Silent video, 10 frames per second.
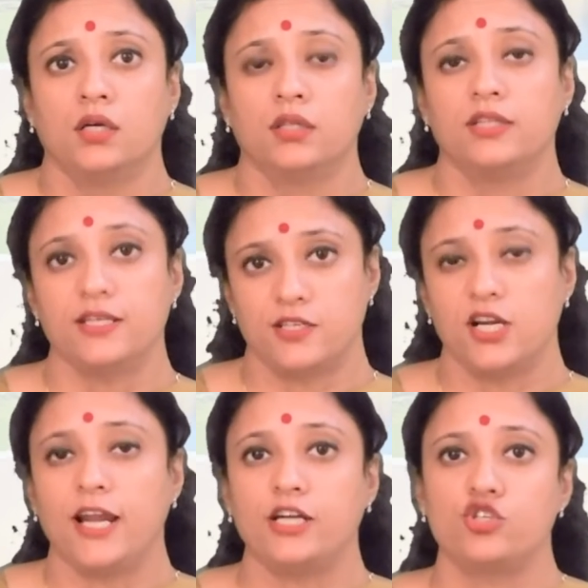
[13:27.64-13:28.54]
This
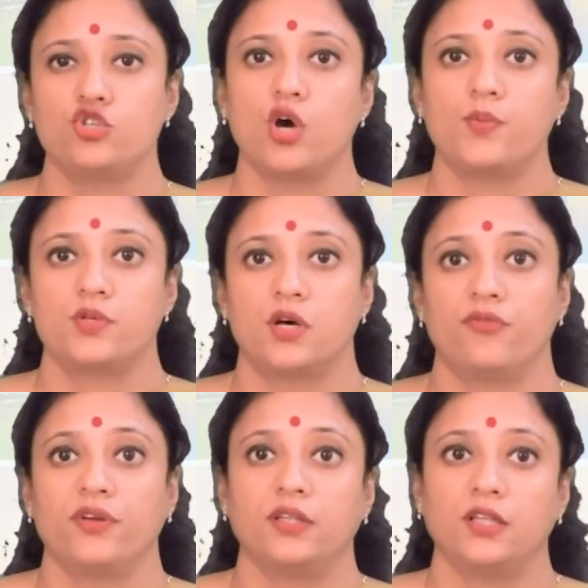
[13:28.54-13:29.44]
relates to
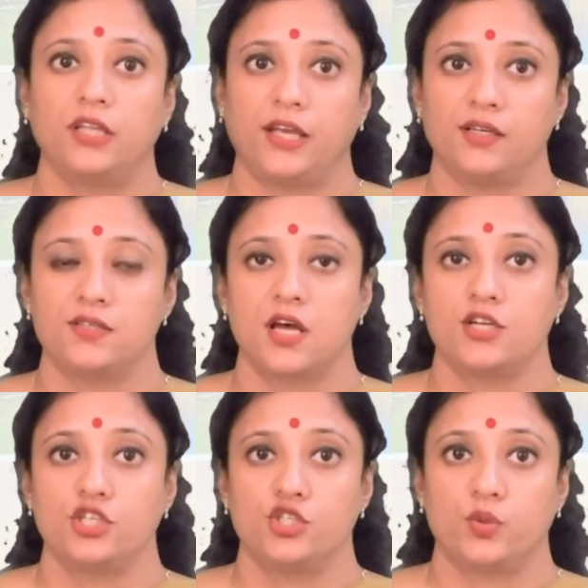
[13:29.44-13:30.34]
observing the things or
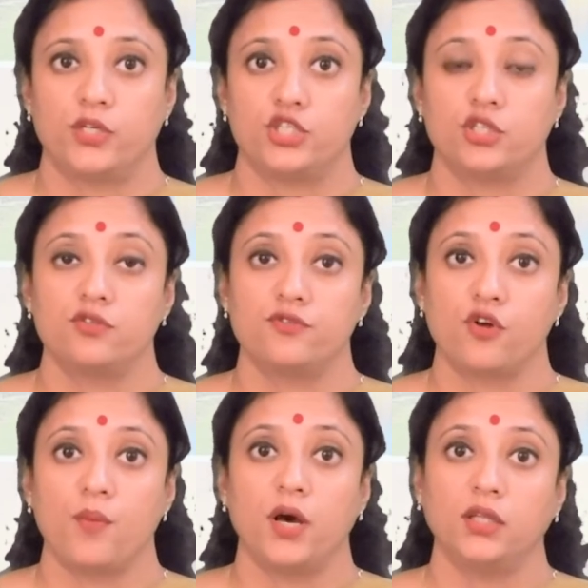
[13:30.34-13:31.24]
situations
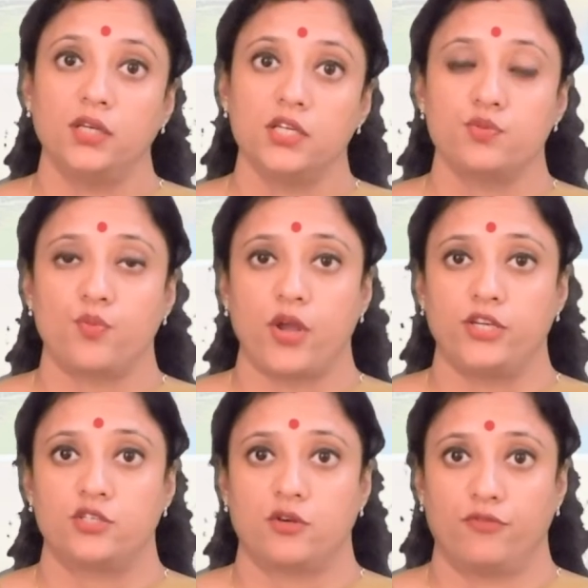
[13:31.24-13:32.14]
from others'
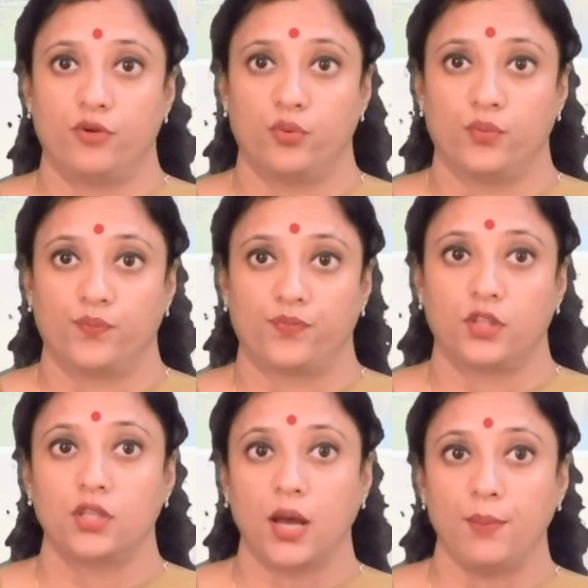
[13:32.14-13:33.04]
points of view.
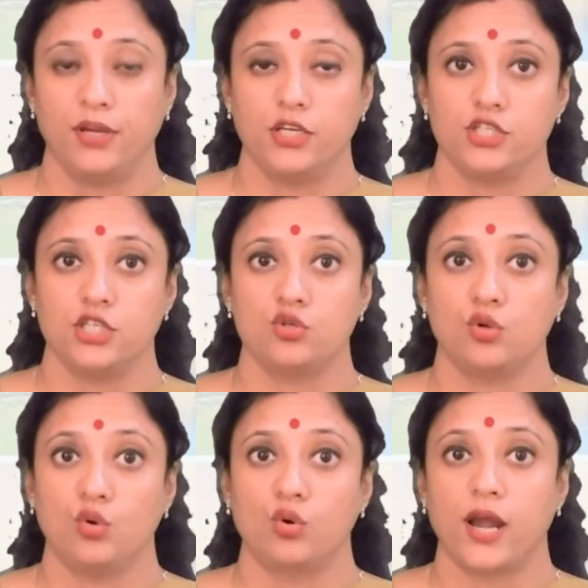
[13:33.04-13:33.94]
The ability to
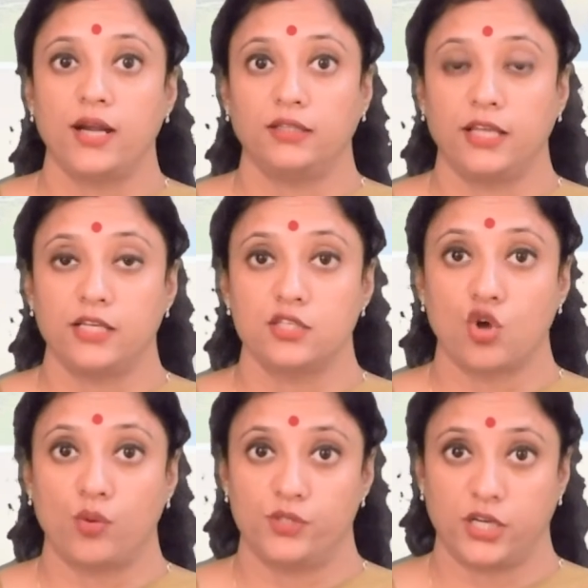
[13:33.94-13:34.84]
look at things
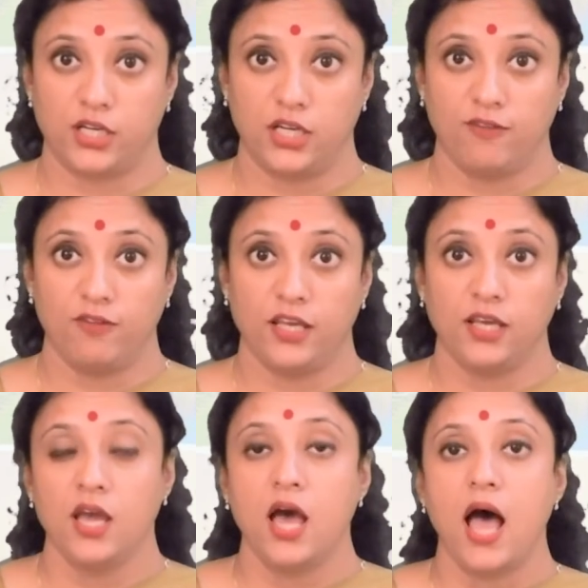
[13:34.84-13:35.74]

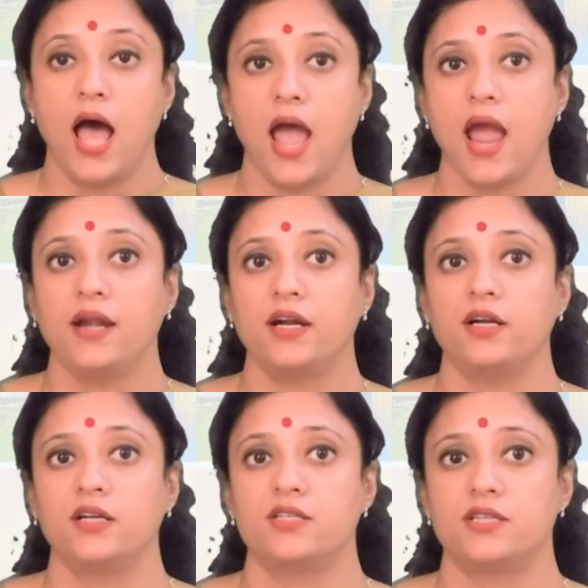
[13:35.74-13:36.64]
objectively and
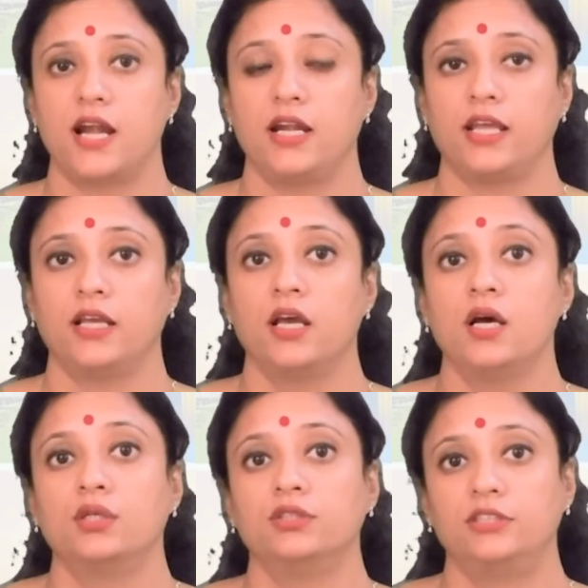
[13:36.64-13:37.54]
understanding
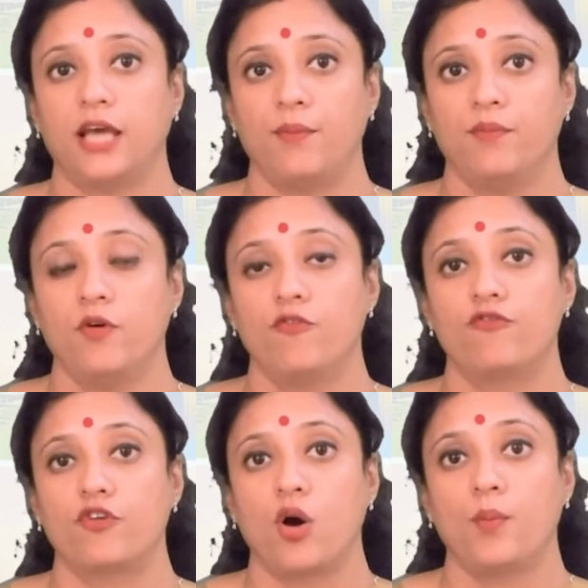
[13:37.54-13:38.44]
them
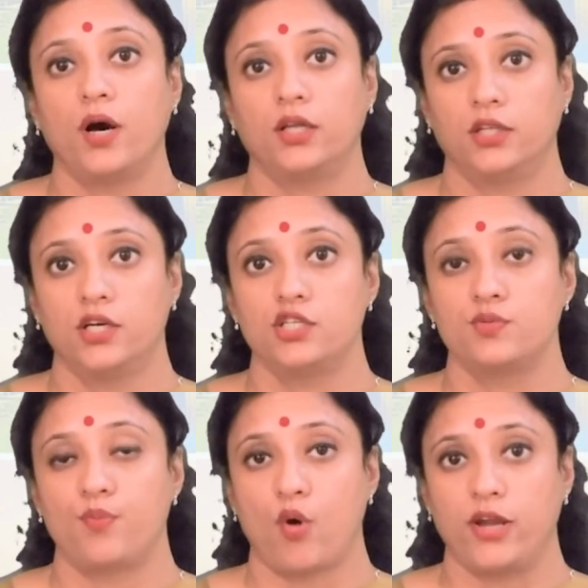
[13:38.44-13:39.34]
from others'
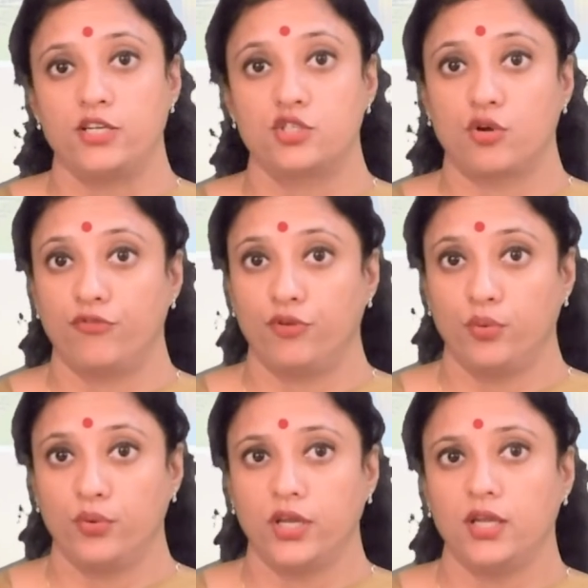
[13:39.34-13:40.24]
points of
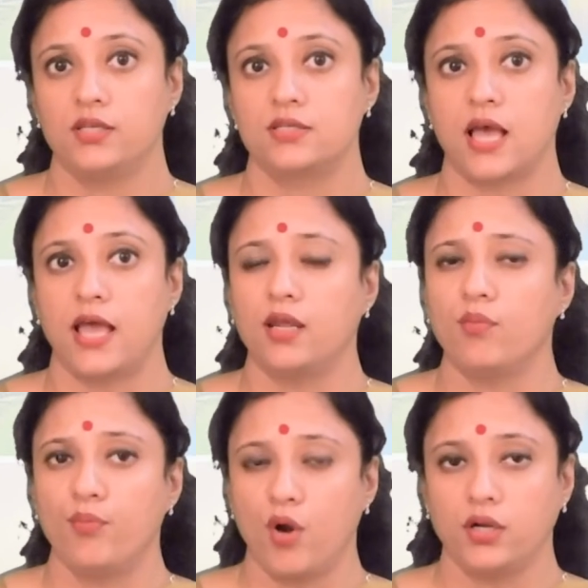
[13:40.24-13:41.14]
view is an
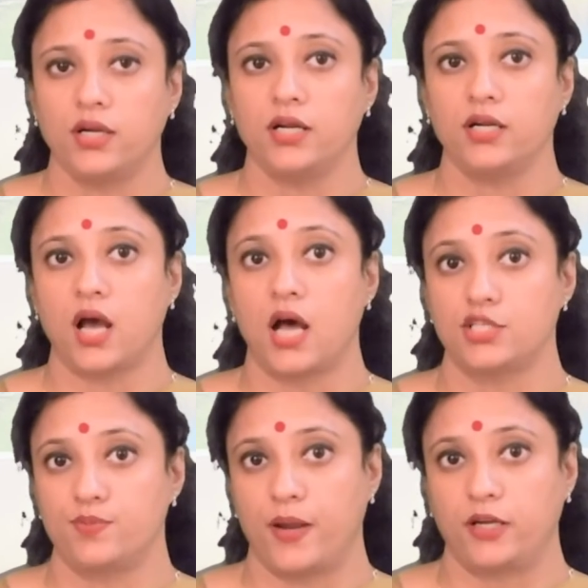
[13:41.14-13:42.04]
important
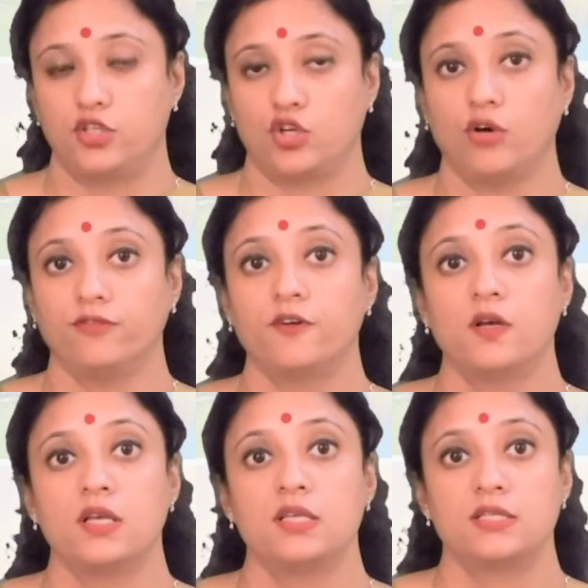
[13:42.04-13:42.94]
aspect of
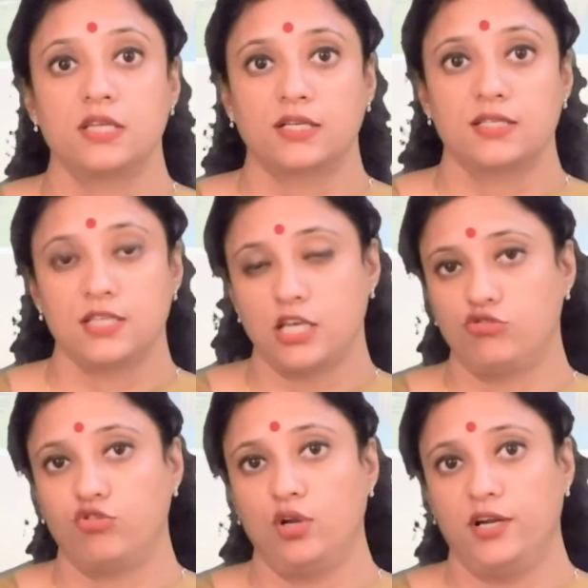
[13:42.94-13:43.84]

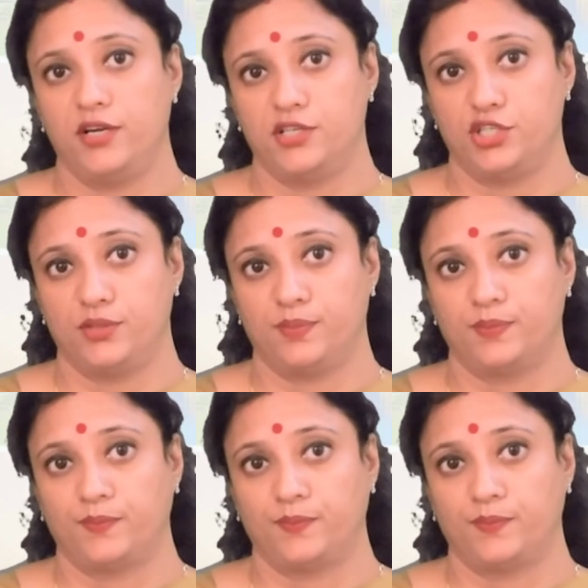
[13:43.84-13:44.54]
successful leadership.